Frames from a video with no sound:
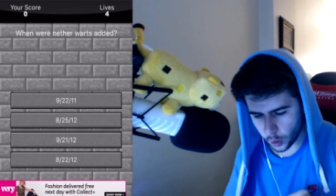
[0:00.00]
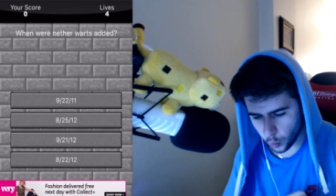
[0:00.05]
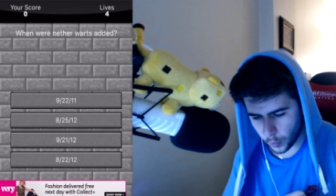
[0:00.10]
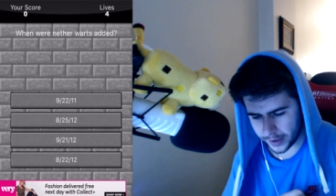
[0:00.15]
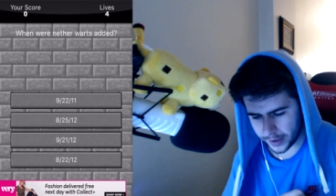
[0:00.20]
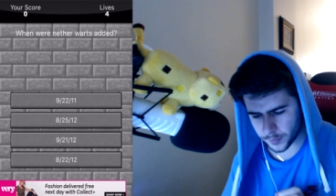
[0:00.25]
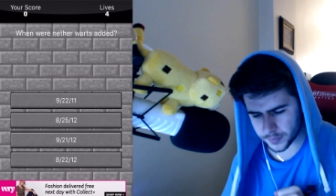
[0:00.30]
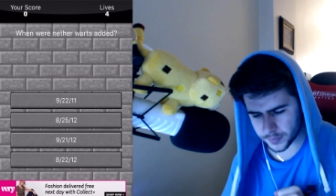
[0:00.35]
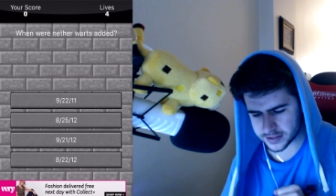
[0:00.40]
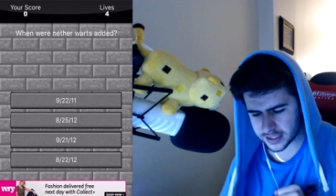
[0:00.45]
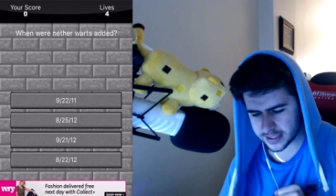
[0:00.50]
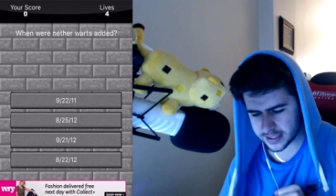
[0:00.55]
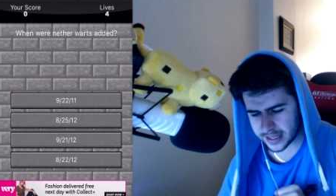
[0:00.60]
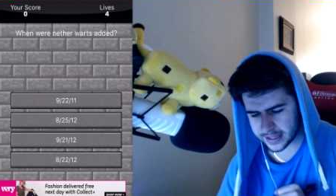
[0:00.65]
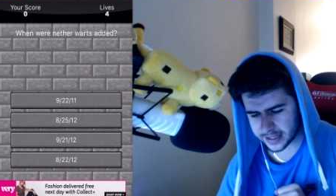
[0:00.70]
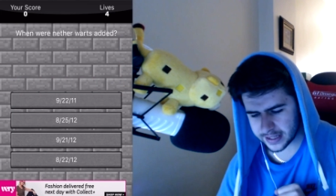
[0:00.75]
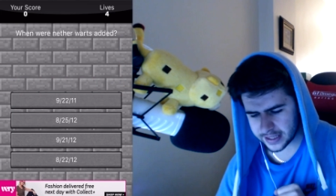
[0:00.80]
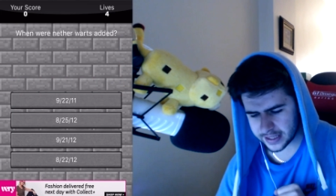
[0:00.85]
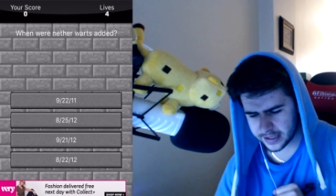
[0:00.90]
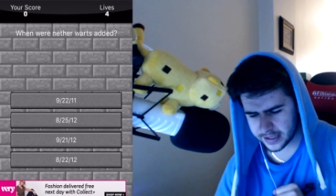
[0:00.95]
When was the
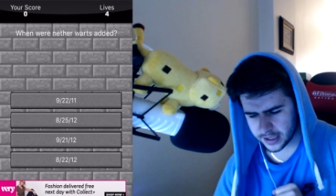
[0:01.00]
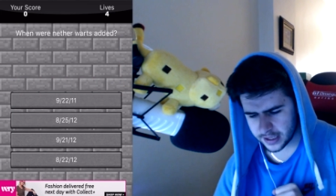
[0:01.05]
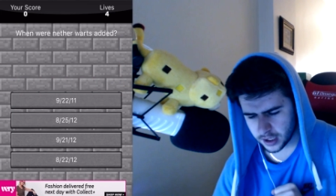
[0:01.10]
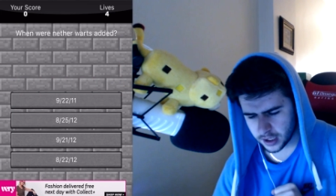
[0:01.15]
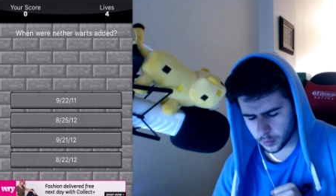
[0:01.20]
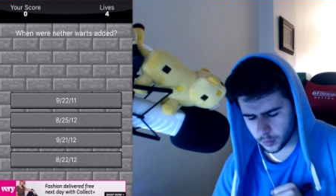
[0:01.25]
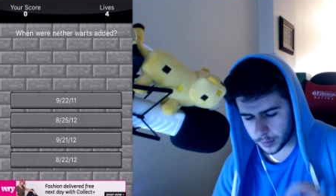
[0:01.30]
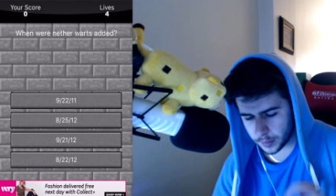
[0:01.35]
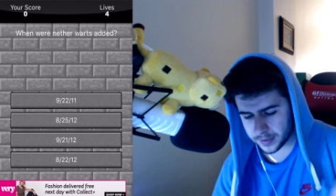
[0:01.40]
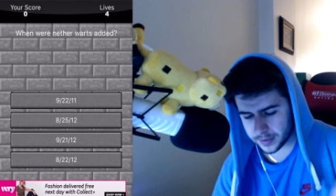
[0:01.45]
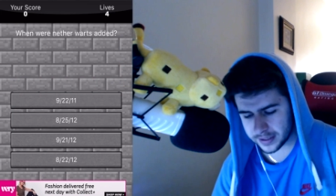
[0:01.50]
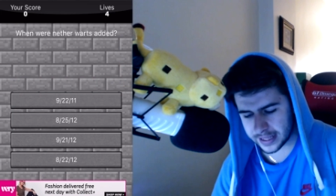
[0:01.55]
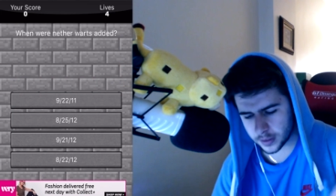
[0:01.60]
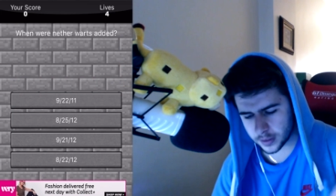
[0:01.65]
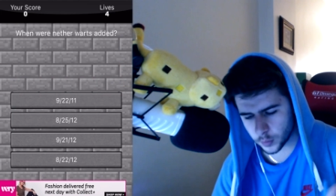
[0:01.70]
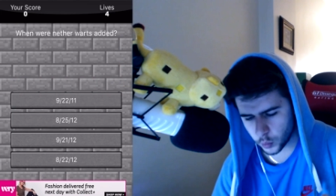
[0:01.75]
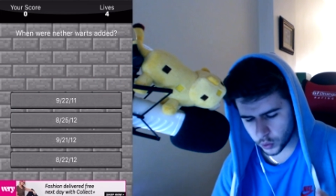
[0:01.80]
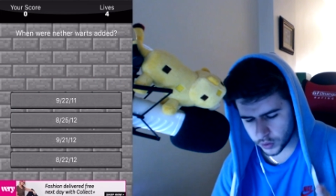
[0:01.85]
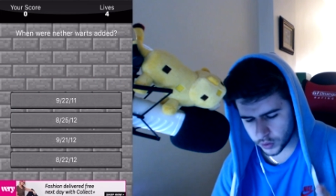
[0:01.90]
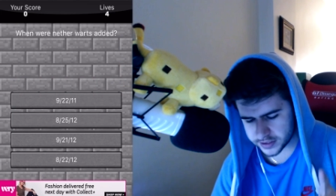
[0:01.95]
Nether? When were
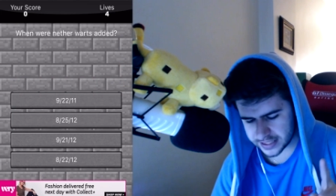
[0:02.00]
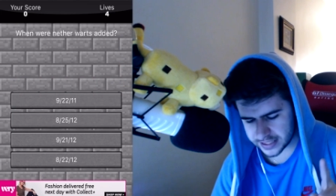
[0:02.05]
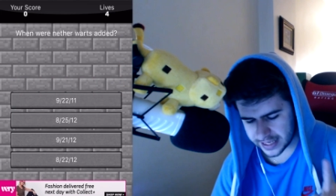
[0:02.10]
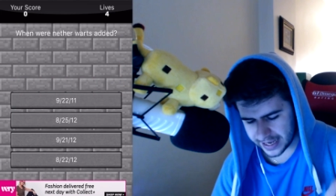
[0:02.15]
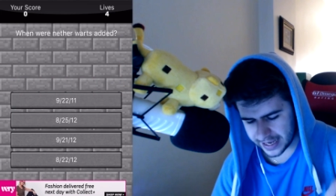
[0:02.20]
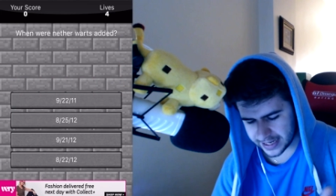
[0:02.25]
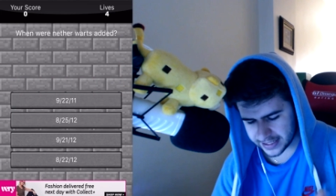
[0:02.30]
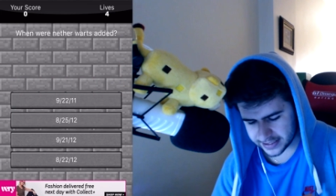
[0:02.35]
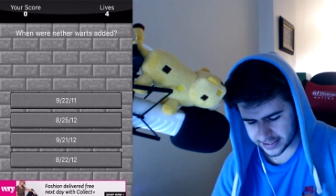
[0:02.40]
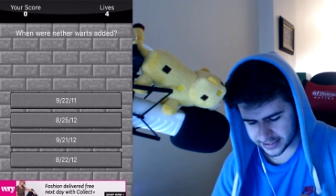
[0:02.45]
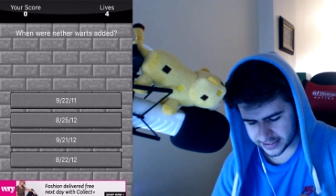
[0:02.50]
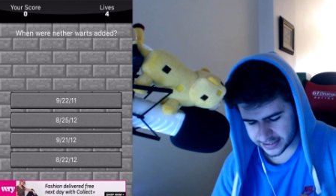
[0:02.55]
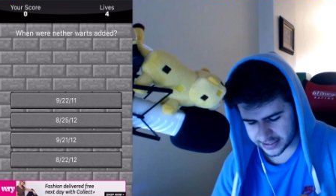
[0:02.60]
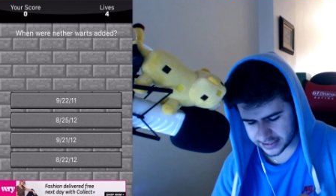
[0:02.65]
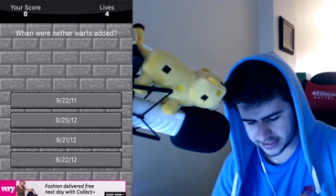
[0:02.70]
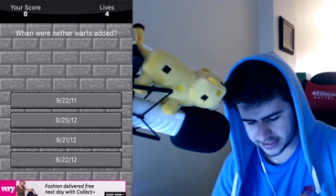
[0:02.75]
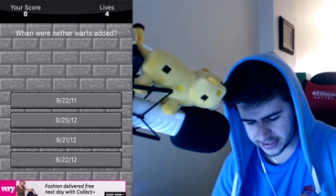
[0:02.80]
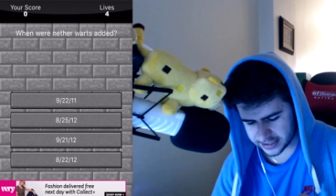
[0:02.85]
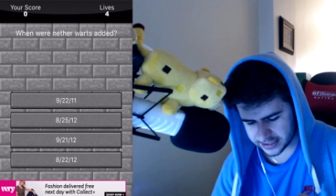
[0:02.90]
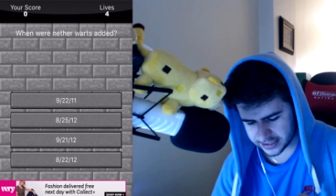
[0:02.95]
Nether warts added?
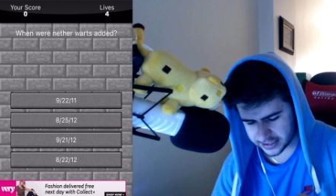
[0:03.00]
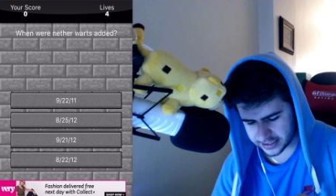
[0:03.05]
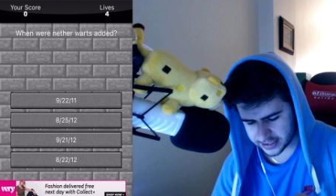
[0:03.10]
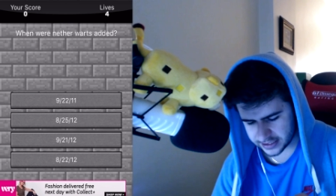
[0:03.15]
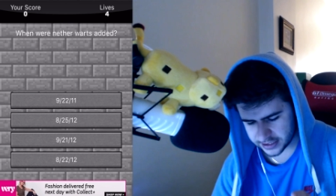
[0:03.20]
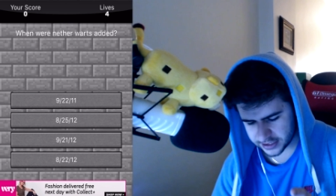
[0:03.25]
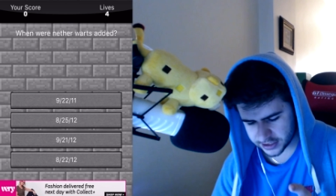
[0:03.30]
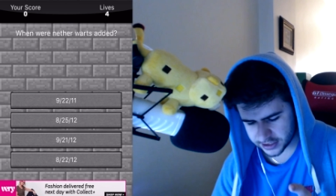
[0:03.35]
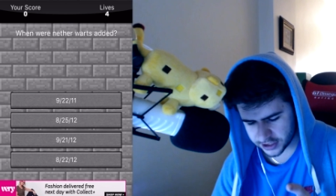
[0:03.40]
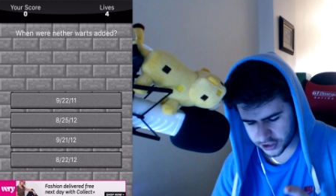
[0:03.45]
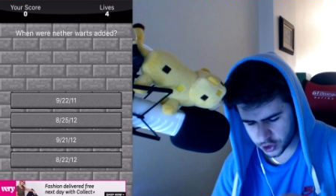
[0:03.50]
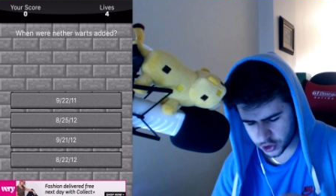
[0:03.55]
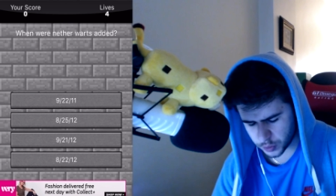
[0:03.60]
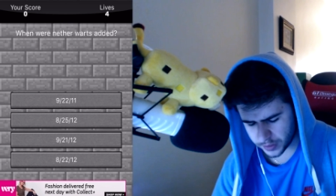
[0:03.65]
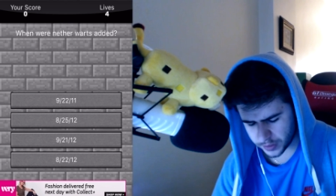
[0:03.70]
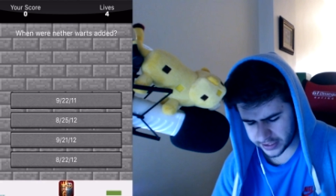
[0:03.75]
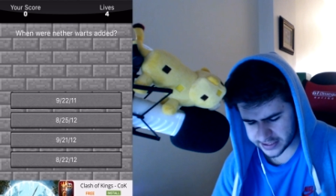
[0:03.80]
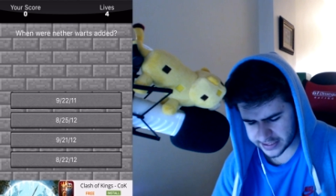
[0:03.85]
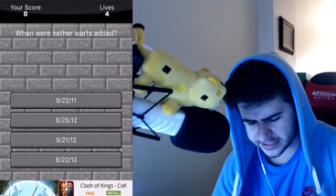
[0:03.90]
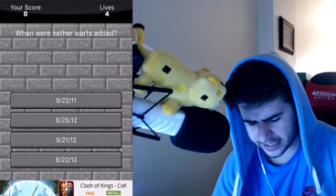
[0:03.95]
The
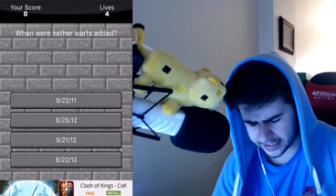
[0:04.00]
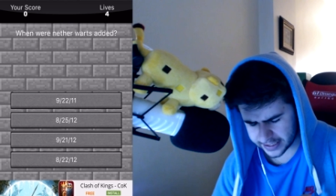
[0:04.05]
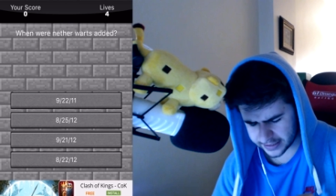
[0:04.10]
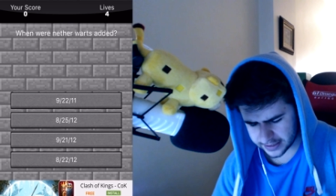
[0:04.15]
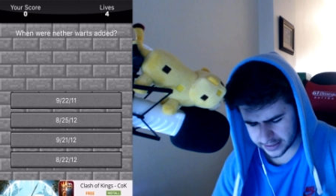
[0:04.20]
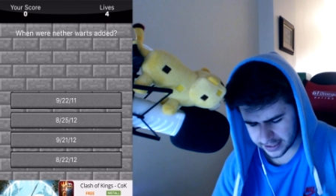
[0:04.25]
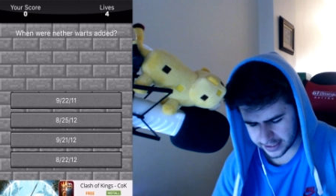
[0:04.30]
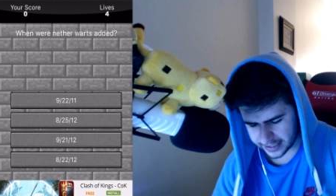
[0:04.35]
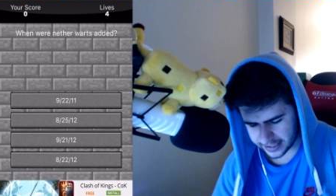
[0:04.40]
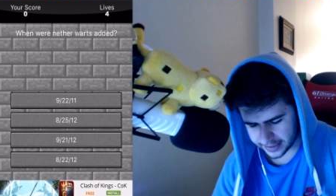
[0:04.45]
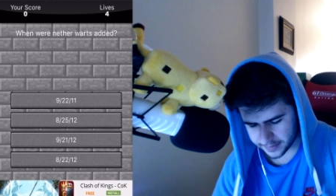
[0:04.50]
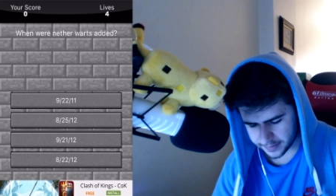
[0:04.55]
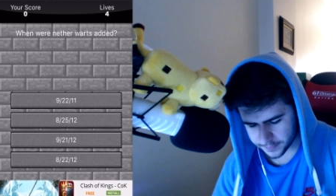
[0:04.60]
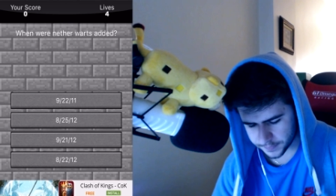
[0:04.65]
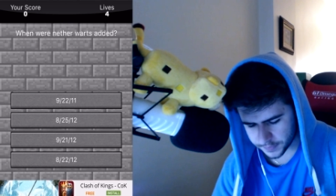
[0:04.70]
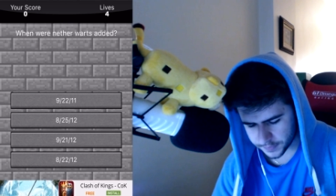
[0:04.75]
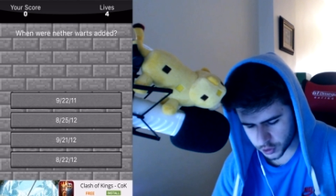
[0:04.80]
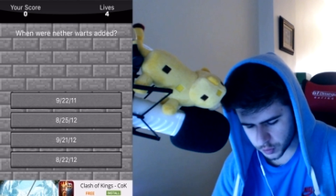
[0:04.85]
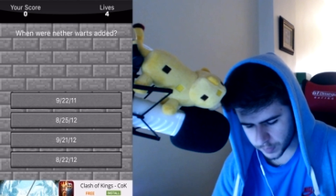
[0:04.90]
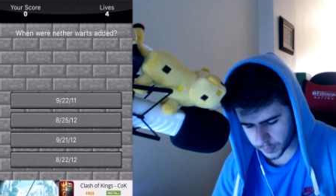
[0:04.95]
22nd of the
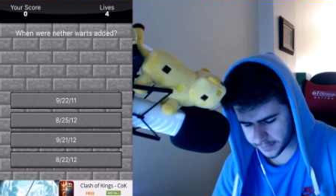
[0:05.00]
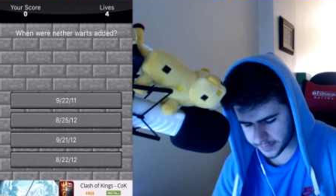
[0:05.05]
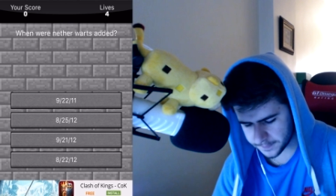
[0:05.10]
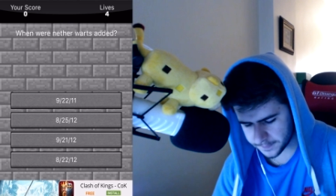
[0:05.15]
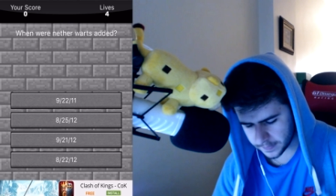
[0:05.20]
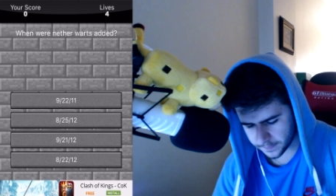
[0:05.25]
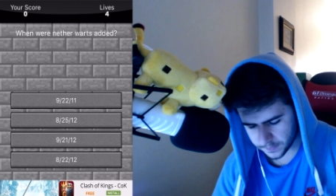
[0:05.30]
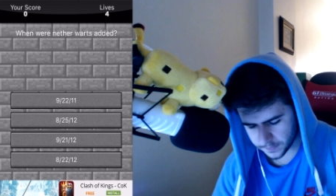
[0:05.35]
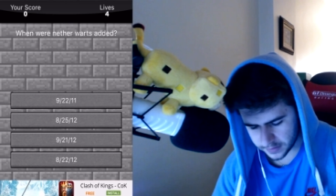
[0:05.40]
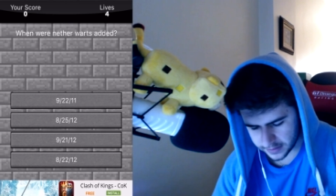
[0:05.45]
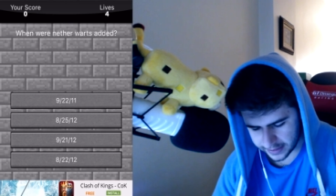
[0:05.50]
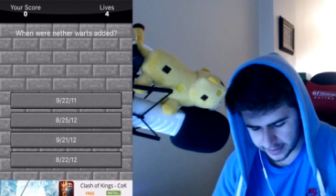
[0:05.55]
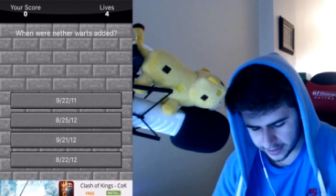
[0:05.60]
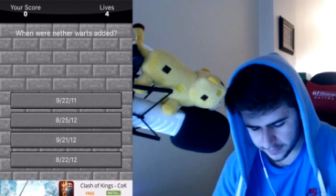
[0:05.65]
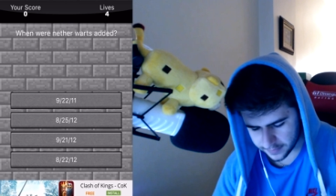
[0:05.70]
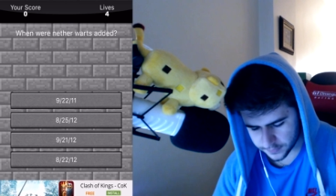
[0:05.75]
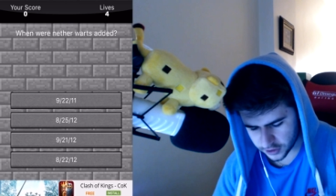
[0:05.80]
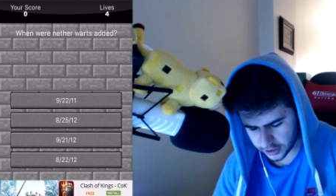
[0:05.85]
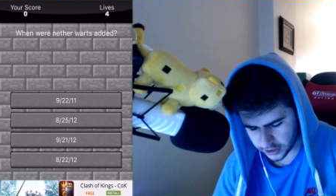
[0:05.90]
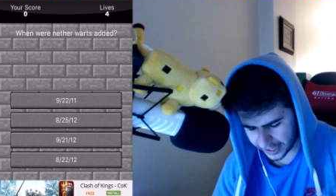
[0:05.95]
9th, the 25th of the
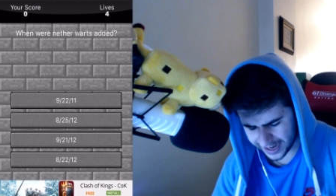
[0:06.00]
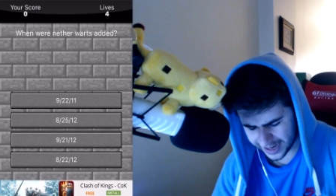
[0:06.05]
8th.